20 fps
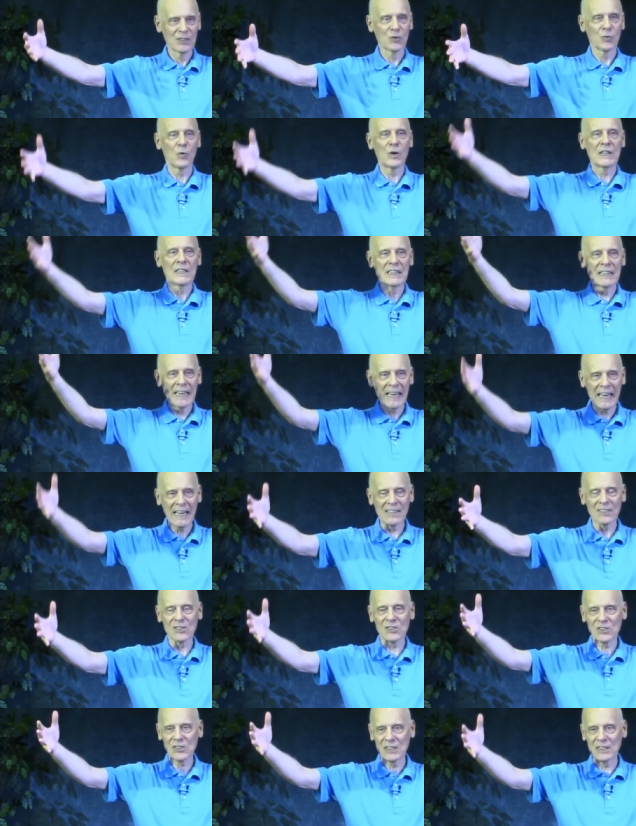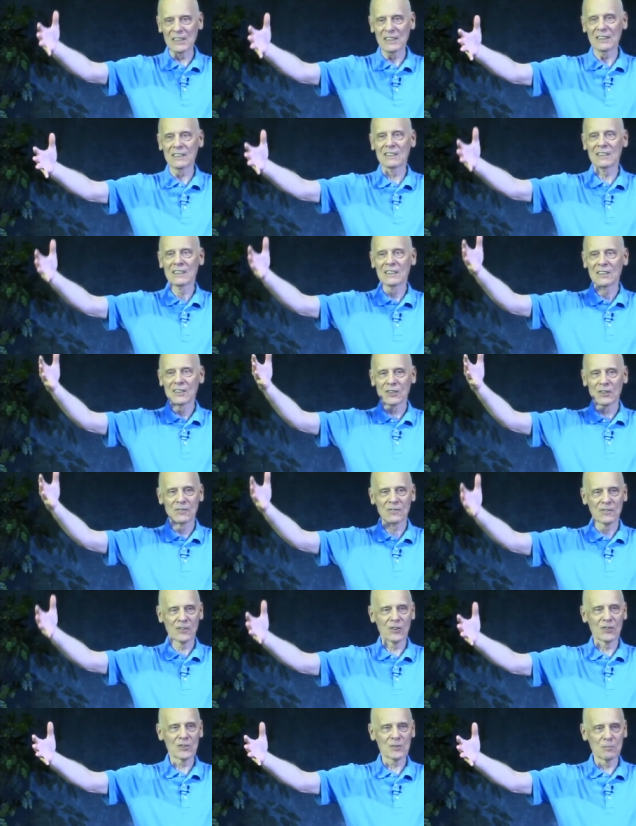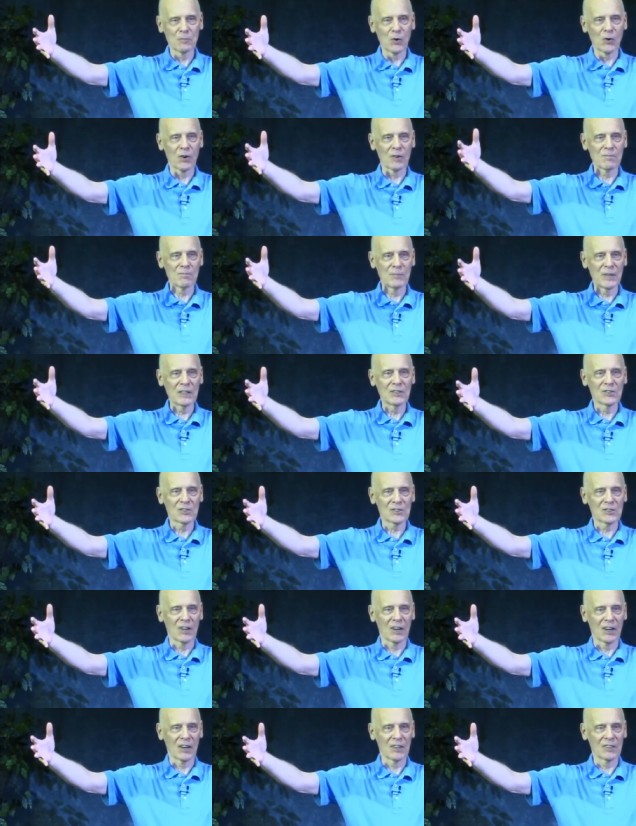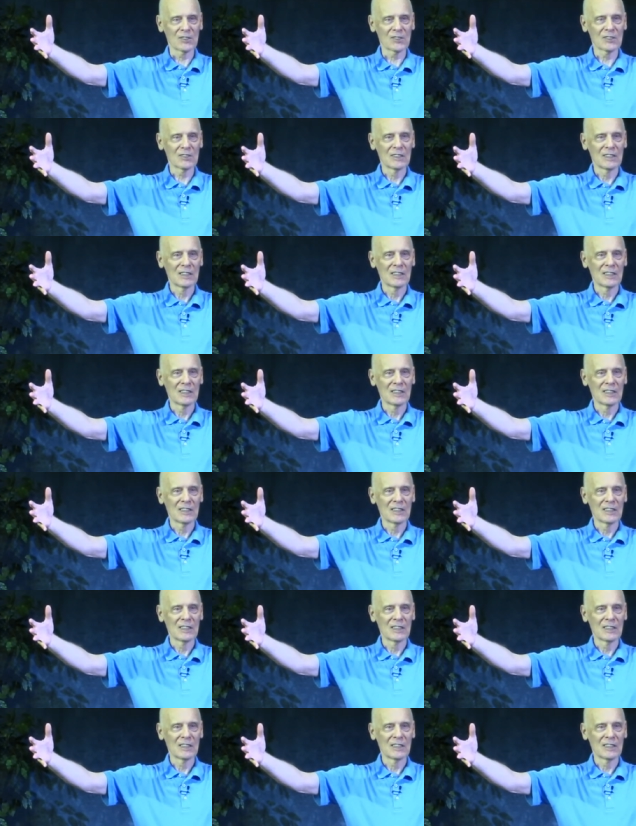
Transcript: We can't see the firstborn big stars